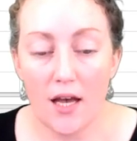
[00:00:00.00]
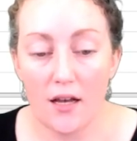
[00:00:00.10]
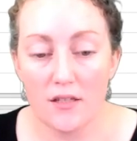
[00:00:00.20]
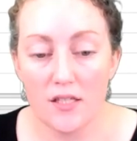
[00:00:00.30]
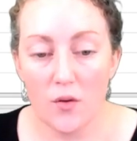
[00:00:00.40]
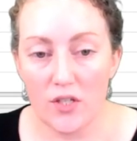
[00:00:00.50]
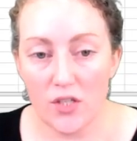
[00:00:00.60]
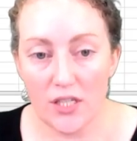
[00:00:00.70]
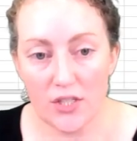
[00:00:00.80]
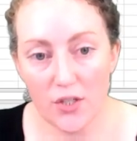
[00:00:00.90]
So on
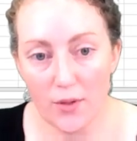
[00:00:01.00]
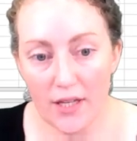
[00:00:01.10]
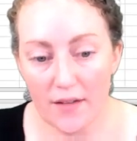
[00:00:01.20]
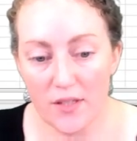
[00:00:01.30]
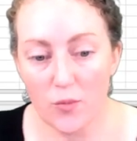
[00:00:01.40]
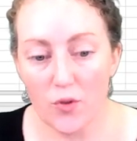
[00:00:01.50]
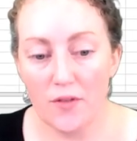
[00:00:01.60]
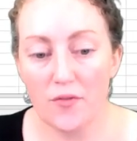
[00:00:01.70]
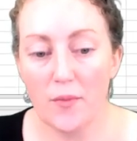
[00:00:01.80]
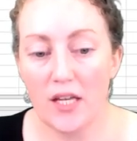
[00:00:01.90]
sheet 2 I have some more
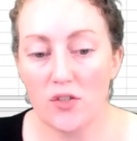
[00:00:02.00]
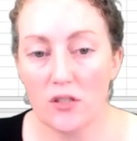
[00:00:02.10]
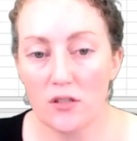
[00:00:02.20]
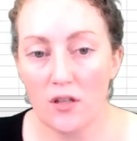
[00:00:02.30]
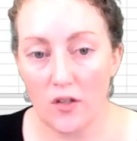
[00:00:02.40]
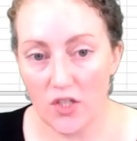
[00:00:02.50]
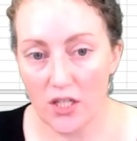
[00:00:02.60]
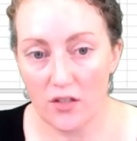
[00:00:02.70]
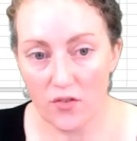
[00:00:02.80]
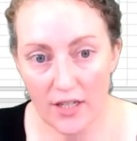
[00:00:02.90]
information, on
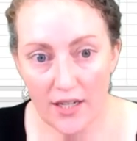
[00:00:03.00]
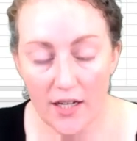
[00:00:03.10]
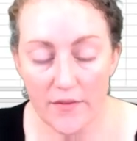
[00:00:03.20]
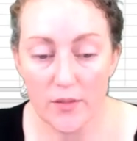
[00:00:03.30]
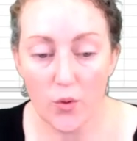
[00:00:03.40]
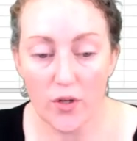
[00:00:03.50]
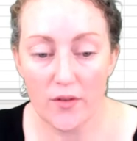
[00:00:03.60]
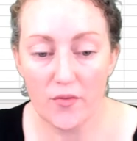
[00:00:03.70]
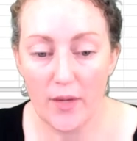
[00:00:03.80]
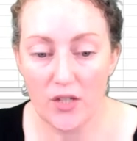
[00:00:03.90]
sheet 3 I have some more
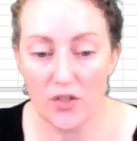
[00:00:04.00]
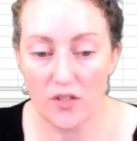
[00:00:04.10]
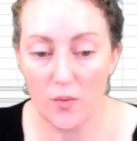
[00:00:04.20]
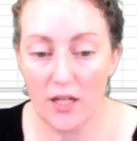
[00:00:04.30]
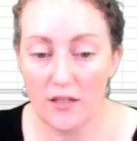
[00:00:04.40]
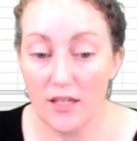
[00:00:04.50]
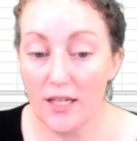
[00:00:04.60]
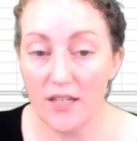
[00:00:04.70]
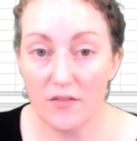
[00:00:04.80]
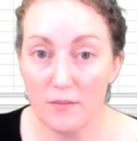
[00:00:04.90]
information as well. And you
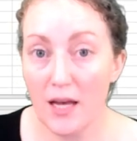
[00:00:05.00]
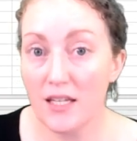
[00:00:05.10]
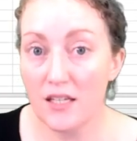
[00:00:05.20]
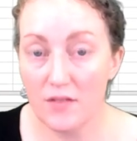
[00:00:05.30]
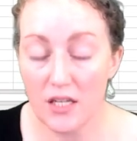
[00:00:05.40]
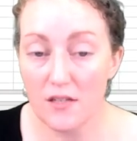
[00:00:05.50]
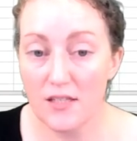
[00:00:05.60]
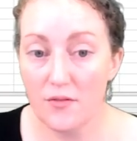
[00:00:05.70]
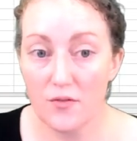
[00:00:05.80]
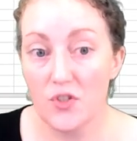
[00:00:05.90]
can have as many of these
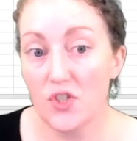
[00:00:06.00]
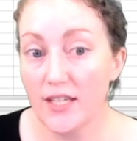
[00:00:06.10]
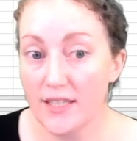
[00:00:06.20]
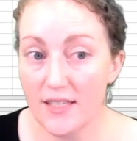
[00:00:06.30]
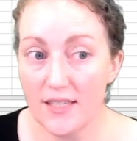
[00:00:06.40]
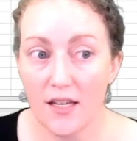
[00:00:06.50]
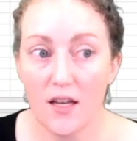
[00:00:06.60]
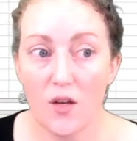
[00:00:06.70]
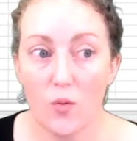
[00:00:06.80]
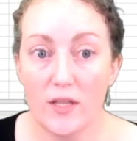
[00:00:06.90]
different sheets
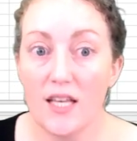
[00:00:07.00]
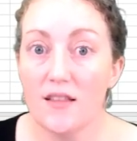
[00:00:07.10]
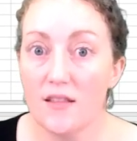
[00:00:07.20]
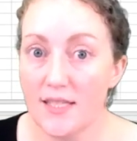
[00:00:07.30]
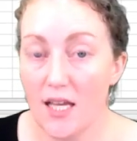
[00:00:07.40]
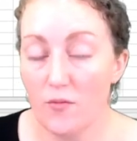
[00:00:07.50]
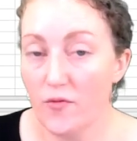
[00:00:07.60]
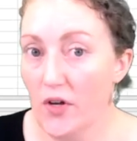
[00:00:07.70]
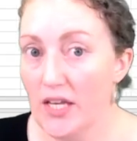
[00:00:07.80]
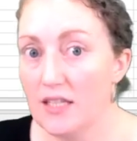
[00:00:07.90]
within the same
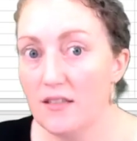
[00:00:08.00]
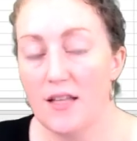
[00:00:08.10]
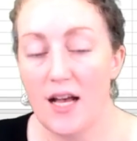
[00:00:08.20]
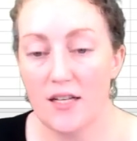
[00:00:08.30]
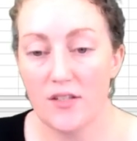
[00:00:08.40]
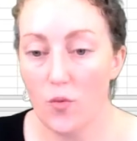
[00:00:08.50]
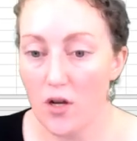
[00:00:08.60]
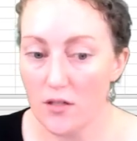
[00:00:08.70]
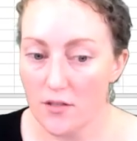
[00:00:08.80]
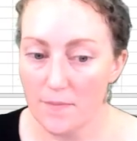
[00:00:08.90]
file as you
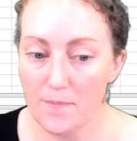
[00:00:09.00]
want.